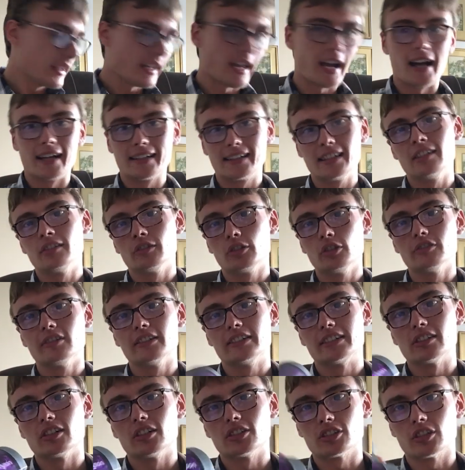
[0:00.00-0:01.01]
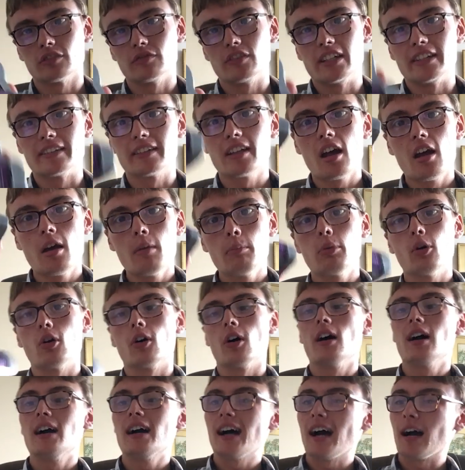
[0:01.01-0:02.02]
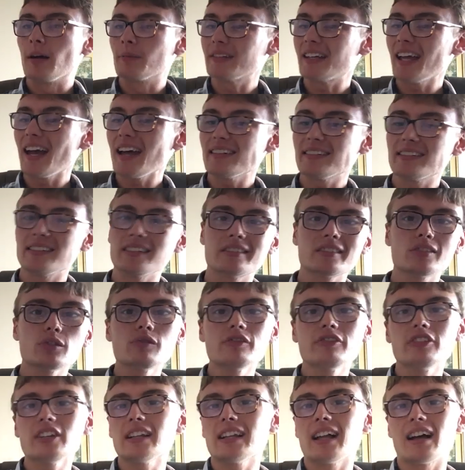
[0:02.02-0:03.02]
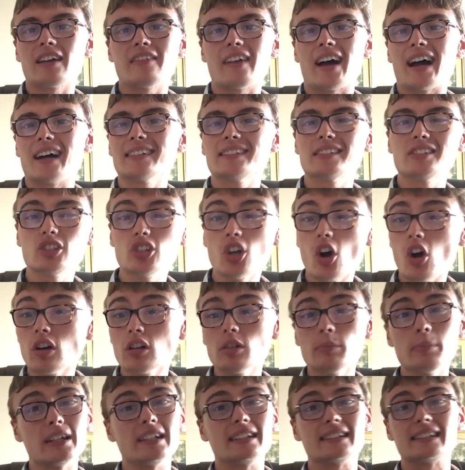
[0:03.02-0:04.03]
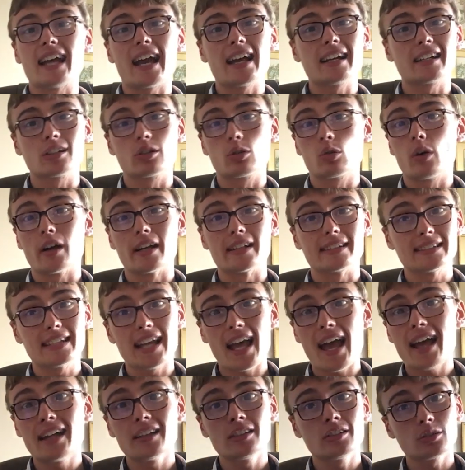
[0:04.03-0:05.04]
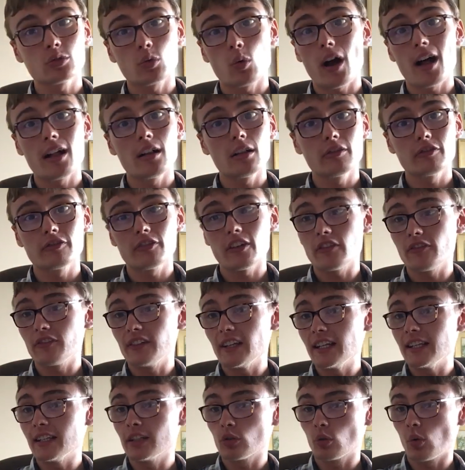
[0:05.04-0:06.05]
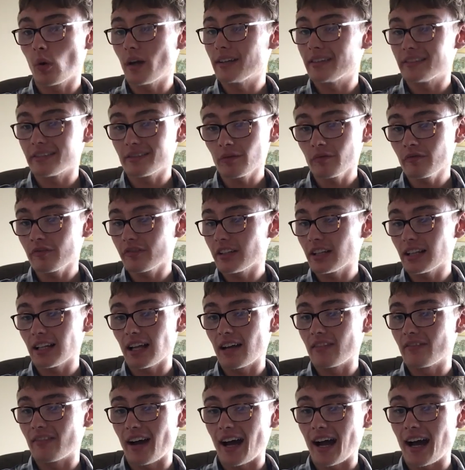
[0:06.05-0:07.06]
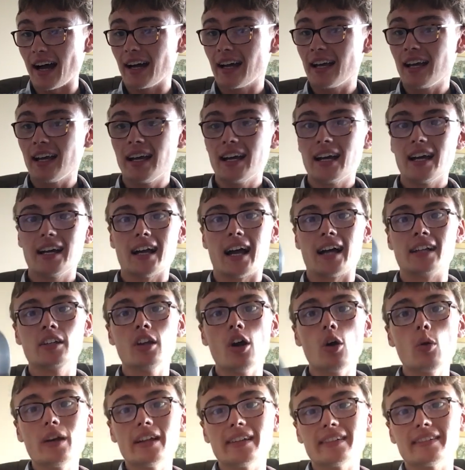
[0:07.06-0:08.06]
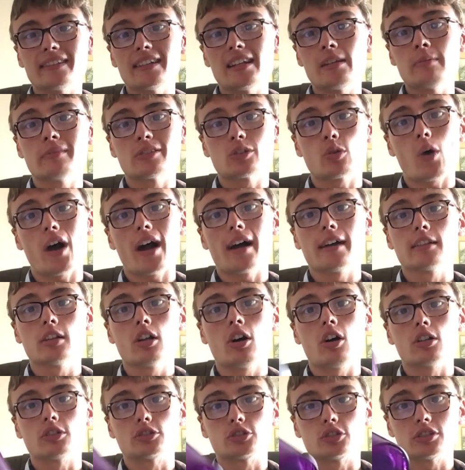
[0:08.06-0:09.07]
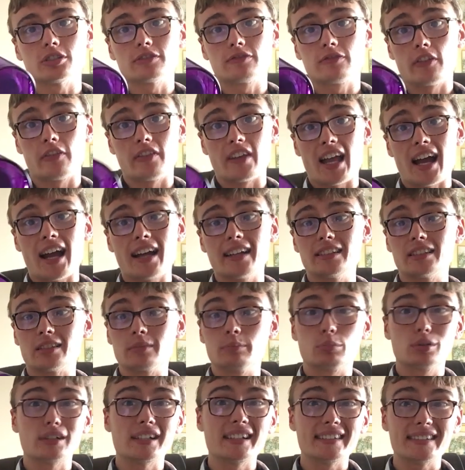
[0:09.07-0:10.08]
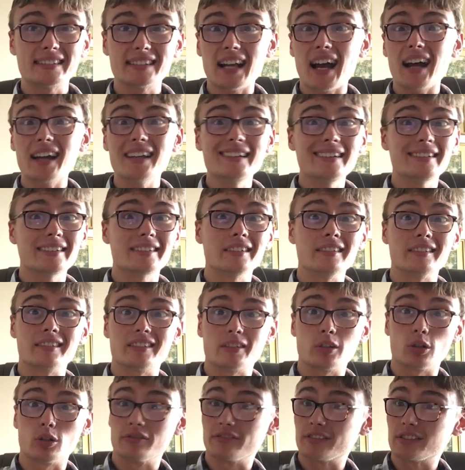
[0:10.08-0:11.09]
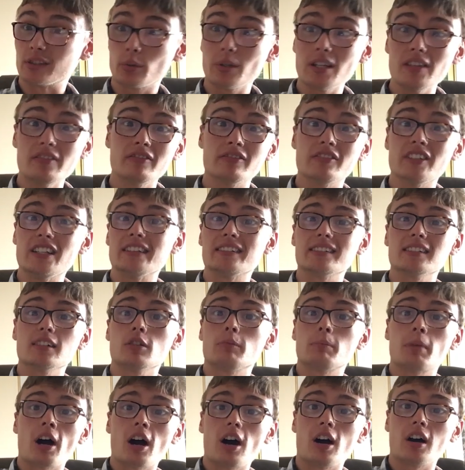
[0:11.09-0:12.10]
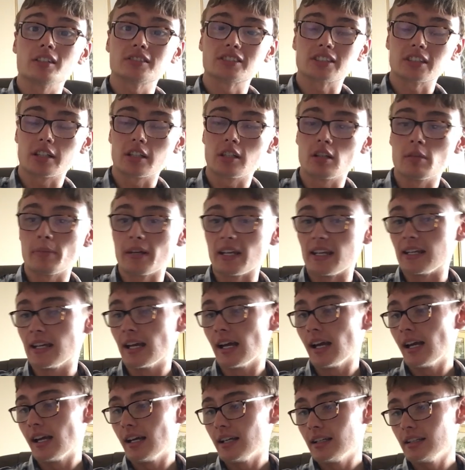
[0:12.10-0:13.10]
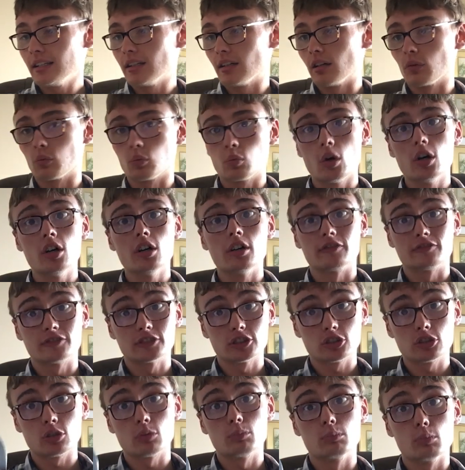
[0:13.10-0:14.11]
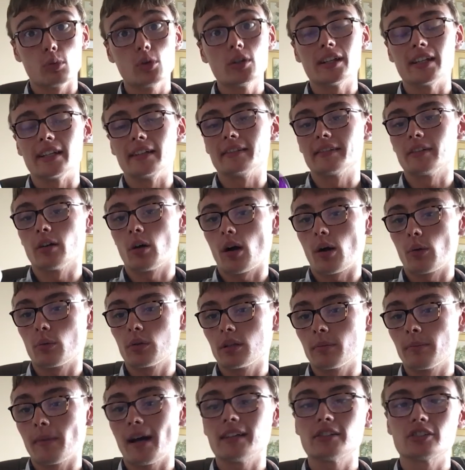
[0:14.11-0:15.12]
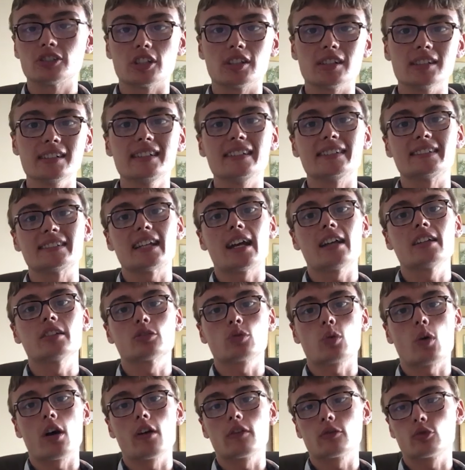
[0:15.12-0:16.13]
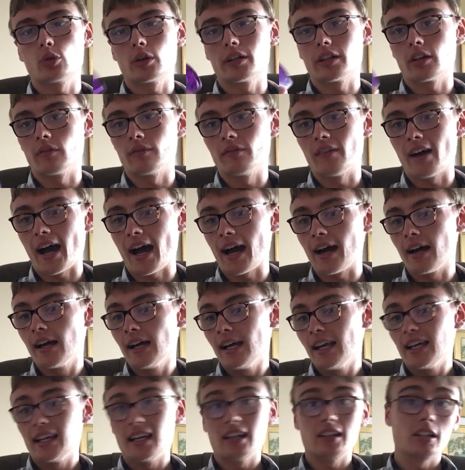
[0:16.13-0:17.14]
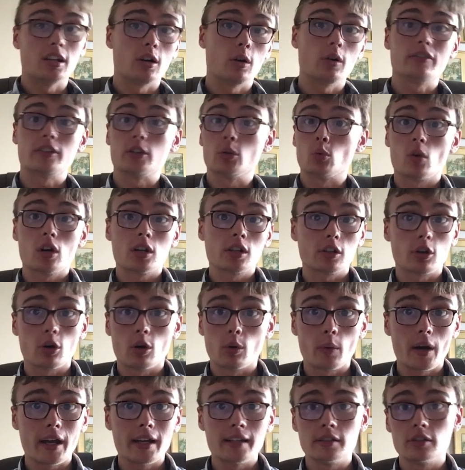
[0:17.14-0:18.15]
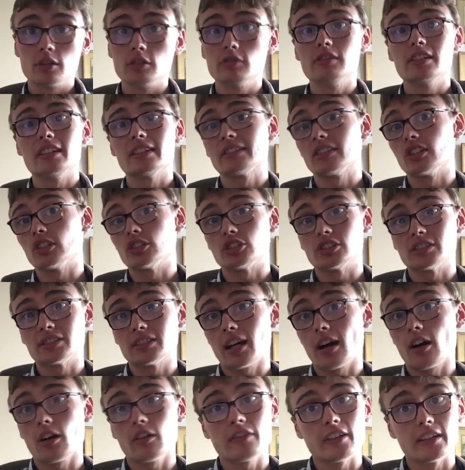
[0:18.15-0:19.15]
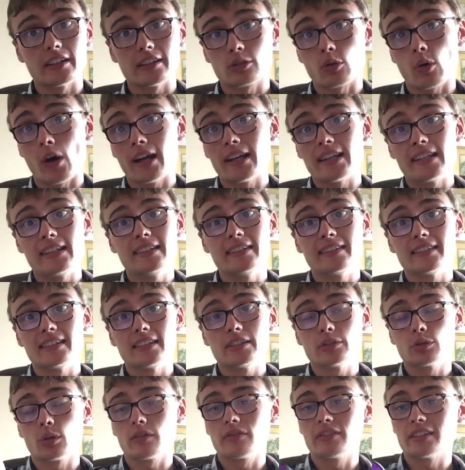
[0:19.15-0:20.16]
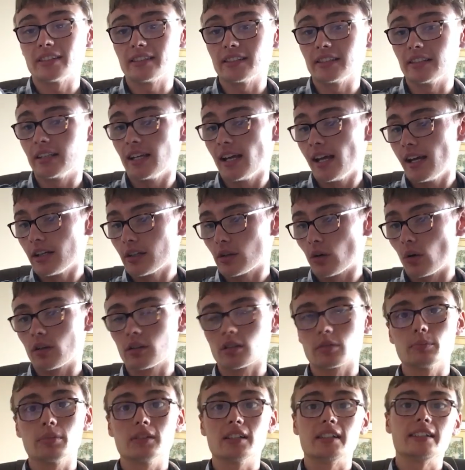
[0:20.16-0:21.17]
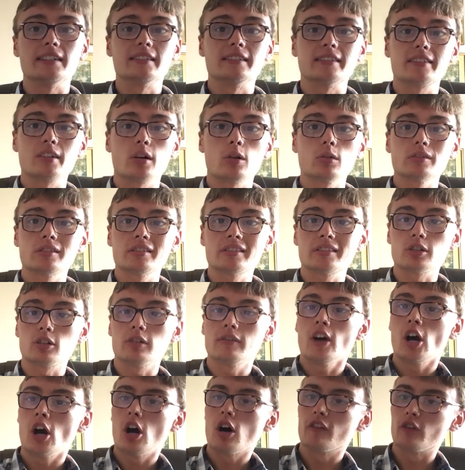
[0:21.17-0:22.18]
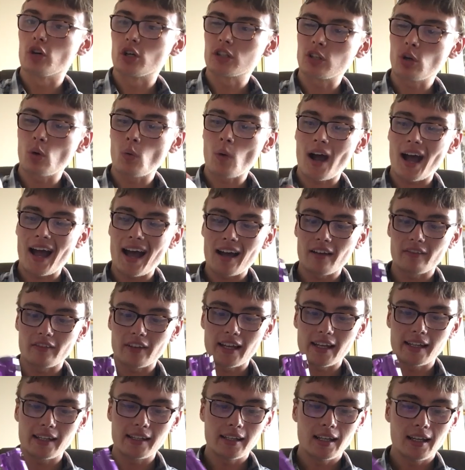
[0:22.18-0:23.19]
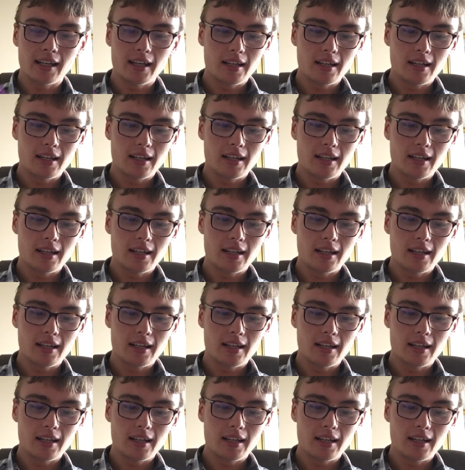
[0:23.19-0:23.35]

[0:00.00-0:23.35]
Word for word: yeah, I didn't do research on these, but I'm guessing something like that has got to be 10 quid, 10, 12, 15 quid, something like that. I know it seems quite a lot just for the item, but it's Dyson stuff, so even these little parts are going to be, you know, worth some money. So I would imagine at least 10, 12 quid on that. You know, if you want to go away and do research yourself, it's quite easy to obviously go and complete and sold and stuff. Although I don't have a